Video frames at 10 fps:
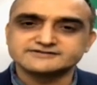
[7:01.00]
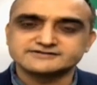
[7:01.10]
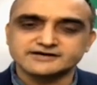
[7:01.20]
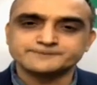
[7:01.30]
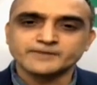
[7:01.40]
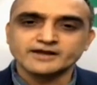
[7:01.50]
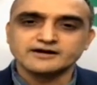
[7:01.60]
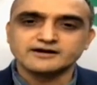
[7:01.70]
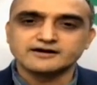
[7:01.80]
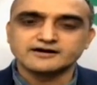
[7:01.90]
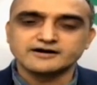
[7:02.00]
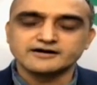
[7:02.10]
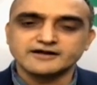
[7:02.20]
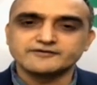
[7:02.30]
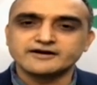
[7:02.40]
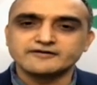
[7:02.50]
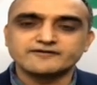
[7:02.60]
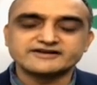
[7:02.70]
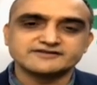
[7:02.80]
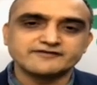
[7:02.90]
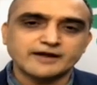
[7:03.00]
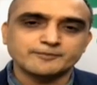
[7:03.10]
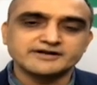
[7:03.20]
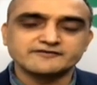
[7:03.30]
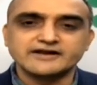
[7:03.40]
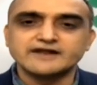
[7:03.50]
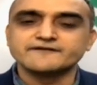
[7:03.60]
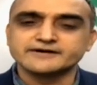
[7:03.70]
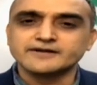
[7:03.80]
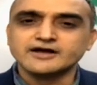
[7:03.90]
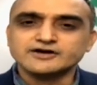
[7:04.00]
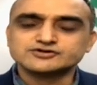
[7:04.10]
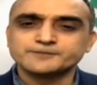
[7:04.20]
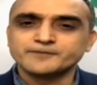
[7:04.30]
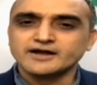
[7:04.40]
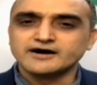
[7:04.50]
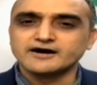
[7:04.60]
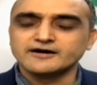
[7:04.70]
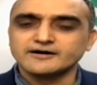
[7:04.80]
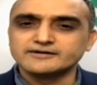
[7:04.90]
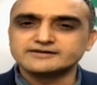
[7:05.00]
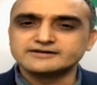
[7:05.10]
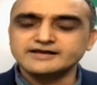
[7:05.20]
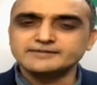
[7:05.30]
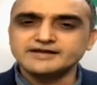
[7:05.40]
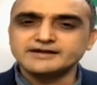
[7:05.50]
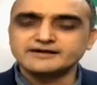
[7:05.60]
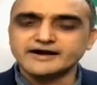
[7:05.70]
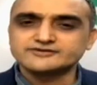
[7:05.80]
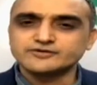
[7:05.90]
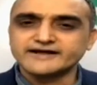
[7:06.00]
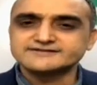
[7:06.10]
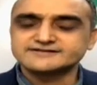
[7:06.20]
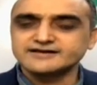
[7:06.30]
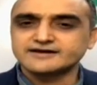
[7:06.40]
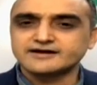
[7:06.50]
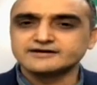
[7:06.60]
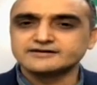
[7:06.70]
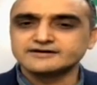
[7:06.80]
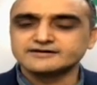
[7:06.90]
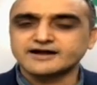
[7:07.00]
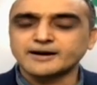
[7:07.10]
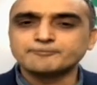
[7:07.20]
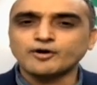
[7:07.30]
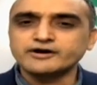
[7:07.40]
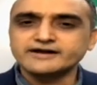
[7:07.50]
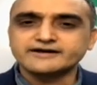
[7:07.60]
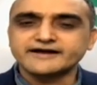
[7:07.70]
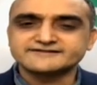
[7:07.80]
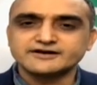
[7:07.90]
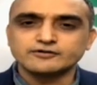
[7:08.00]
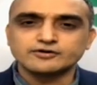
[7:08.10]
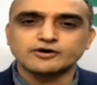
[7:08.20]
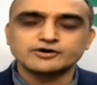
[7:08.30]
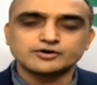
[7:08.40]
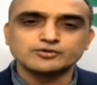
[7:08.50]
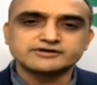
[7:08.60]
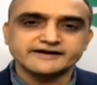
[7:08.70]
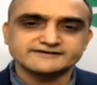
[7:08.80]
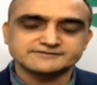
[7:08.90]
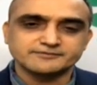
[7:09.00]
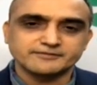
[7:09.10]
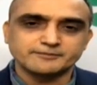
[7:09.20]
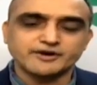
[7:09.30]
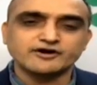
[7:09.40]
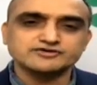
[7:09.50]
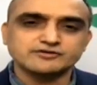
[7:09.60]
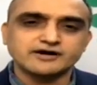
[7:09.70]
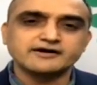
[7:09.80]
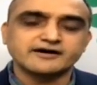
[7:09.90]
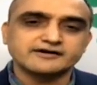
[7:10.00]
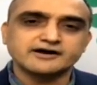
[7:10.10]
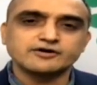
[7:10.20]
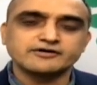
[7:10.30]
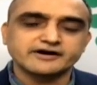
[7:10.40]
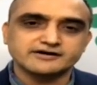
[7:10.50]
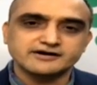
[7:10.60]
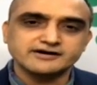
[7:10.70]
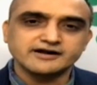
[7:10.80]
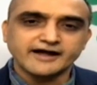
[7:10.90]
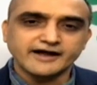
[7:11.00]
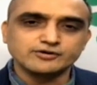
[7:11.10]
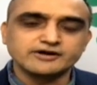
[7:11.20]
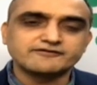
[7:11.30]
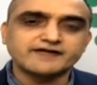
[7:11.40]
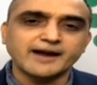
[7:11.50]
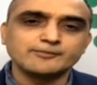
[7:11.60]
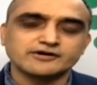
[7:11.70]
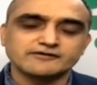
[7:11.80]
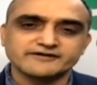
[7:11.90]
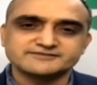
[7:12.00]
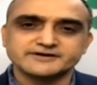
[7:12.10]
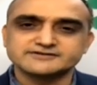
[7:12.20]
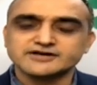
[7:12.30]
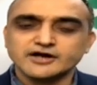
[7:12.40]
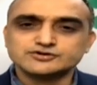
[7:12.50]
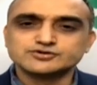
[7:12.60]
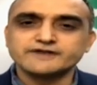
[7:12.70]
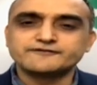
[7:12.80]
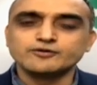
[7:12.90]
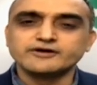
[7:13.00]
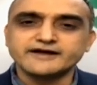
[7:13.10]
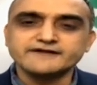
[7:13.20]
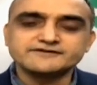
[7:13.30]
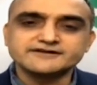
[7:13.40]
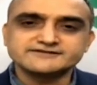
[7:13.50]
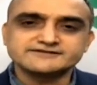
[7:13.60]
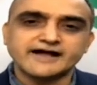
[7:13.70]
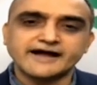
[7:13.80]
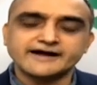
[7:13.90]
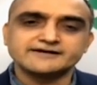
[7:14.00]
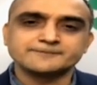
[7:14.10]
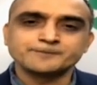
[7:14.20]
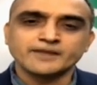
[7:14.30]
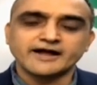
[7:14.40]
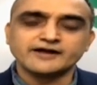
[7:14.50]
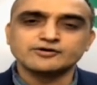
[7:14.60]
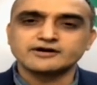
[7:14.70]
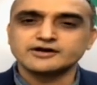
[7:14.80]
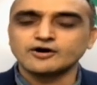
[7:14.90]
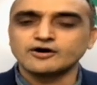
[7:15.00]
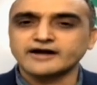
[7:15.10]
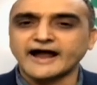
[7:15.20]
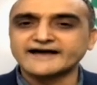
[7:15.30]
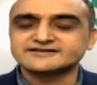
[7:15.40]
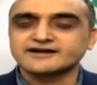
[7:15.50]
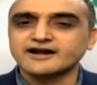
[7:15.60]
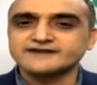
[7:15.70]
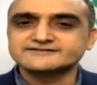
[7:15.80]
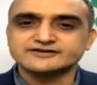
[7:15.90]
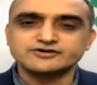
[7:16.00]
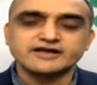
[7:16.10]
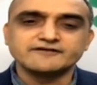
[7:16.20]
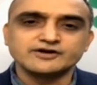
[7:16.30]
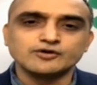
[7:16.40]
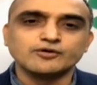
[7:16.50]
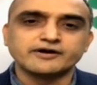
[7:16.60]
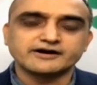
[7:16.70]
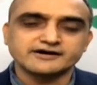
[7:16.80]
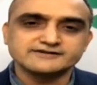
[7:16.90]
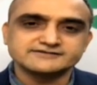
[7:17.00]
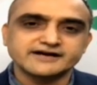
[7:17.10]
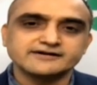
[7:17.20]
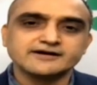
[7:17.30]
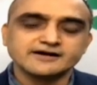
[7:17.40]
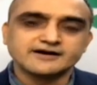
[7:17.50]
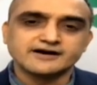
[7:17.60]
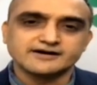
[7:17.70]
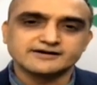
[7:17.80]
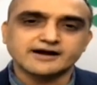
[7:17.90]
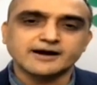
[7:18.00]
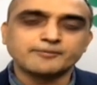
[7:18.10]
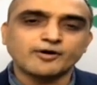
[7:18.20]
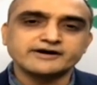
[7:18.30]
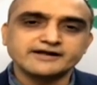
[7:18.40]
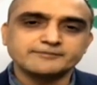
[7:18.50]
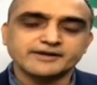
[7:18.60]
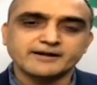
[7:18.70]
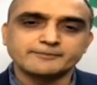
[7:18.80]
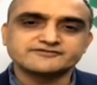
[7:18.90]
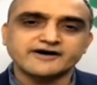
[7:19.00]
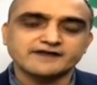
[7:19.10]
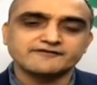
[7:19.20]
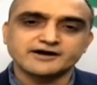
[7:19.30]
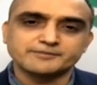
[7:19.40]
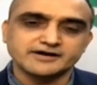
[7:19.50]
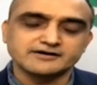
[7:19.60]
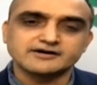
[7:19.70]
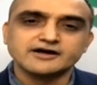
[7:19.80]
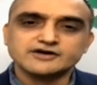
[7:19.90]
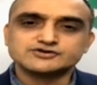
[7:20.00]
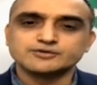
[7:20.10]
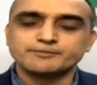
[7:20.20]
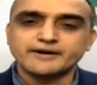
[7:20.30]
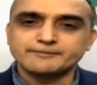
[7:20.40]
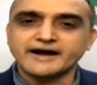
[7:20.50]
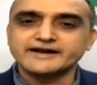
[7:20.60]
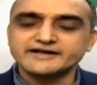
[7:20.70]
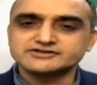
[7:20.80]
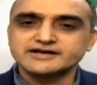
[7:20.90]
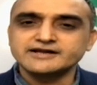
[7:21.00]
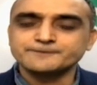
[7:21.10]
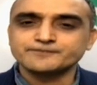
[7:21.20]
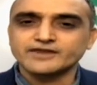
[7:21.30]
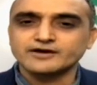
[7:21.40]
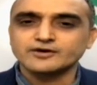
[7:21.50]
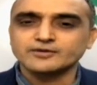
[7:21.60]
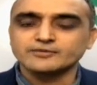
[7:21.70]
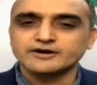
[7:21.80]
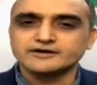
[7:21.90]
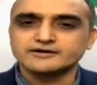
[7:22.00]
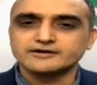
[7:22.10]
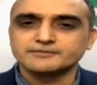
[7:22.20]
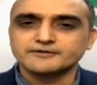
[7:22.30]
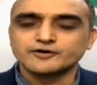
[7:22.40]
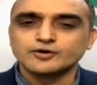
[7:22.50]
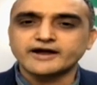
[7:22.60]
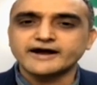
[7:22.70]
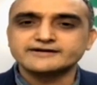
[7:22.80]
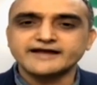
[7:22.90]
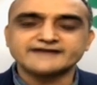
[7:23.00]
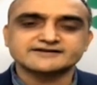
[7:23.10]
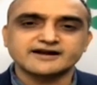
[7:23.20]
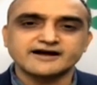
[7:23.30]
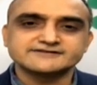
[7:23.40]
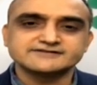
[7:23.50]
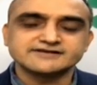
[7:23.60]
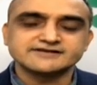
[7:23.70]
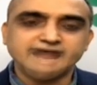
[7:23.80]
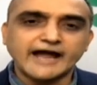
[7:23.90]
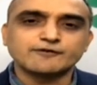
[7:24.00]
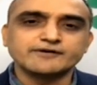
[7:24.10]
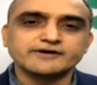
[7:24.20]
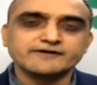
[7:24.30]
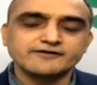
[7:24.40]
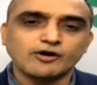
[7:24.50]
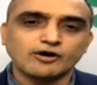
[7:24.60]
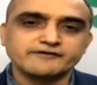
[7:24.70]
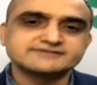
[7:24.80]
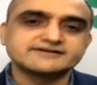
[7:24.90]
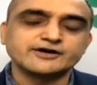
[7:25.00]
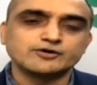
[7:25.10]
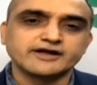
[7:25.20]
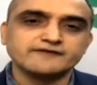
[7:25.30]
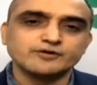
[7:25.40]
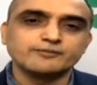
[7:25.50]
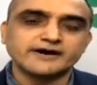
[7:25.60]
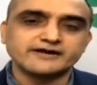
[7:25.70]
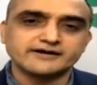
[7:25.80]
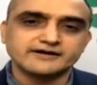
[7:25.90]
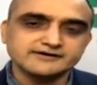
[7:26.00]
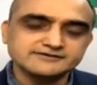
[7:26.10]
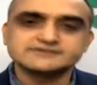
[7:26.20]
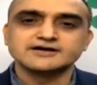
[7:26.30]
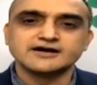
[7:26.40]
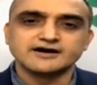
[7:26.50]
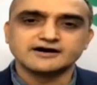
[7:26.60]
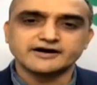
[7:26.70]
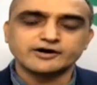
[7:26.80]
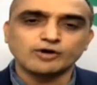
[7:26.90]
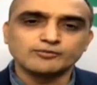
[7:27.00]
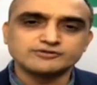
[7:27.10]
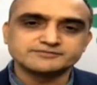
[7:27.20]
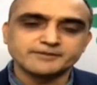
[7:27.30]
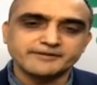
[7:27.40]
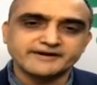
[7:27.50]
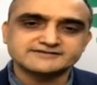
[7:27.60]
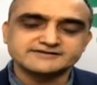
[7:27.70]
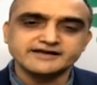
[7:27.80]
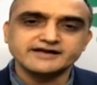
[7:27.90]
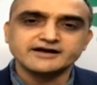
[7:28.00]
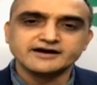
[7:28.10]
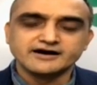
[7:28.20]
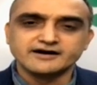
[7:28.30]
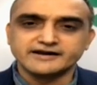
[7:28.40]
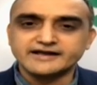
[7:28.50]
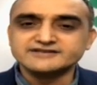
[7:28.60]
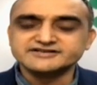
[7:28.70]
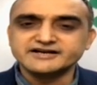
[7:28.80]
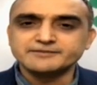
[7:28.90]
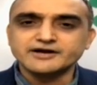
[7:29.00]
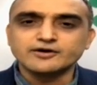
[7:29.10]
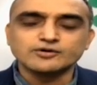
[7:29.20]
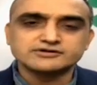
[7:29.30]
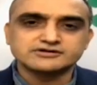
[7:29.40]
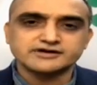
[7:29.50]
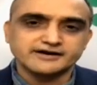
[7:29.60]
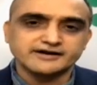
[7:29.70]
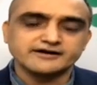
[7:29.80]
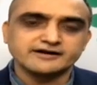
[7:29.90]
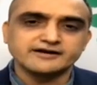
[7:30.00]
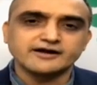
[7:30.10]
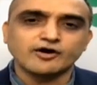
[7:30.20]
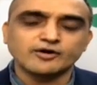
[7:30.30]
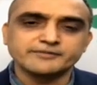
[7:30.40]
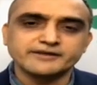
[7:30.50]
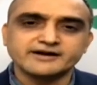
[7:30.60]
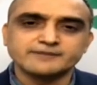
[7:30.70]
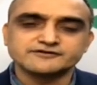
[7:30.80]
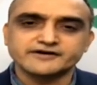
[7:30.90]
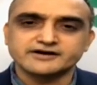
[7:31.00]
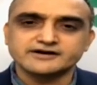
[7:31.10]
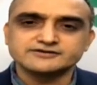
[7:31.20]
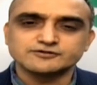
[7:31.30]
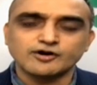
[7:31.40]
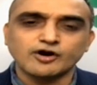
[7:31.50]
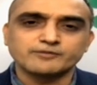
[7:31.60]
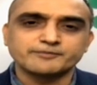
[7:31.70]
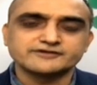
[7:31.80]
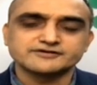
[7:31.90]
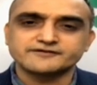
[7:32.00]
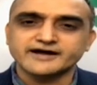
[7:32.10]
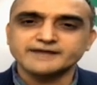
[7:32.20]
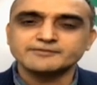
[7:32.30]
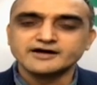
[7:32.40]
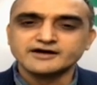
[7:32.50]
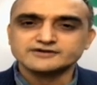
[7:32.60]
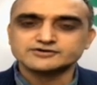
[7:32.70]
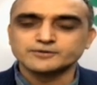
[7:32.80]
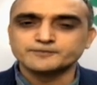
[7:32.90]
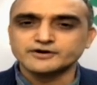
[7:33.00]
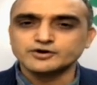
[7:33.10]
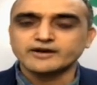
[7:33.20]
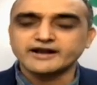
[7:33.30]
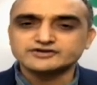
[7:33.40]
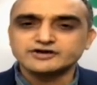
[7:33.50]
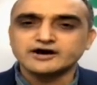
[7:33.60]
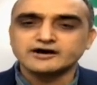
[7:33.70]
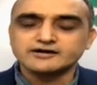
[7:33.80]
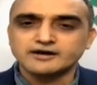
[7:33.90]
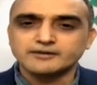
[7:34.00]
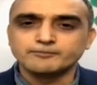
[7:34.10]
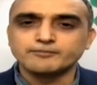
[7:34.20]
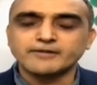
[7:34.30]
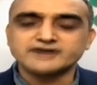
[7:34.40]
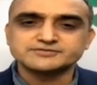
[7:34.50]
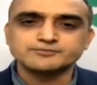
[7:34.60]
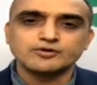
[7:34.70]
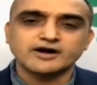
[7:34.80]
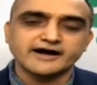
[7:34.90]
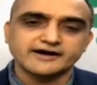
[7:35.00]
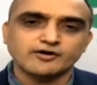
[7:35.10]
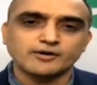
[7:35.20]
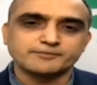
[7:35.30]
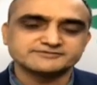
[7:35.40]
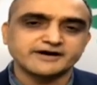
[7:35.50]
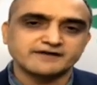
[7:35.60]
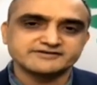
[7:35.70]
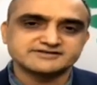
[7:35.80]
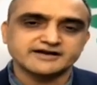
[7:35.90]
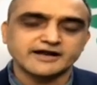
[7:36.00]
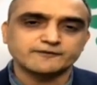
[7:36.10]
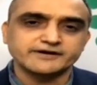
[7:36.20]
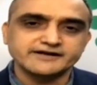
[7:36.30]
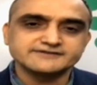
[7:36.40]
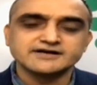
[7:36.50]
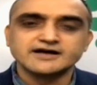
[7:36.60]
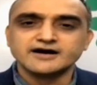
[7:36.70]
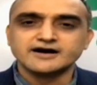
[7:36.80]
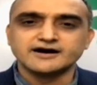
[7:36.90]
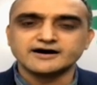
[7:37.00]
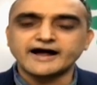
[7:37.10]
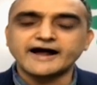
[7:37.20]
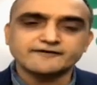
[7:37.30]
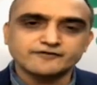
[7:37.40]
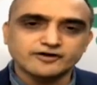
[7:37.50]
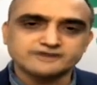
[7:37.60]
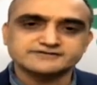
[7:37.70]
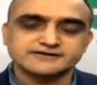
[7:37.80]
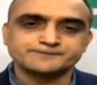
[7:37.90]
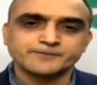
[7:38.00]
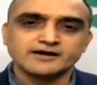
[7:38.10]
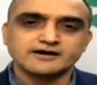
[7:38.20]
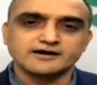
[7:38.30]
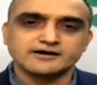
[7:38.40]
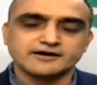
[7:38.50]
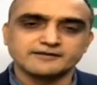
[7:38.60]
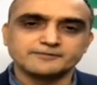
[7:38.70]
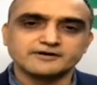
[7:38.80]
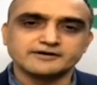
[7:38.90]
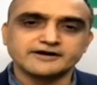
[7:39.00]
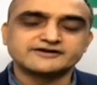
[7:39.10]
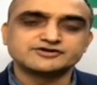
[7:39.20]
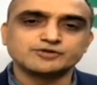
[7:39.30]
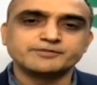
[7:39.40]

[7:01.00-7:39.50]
uh, uh, uh even an inflation environment that we live in so uh, uh, the the as you can see the, the compounding kicks in on, on two things because you earn return on return and you give time to your investments so if you give this and and your your asset class is actually giving you good returns then uh, the compounding becomes far far bigger so by, by naturally you know uh, uh if you look at the asset classes equity will always tend to give you better returns uh, it almost mimics the uh, real gdp growth in, in indian economy in terms of returns over long periods of time so you can actually earn a much more higher corpus by investing in equities uh, and of course it should be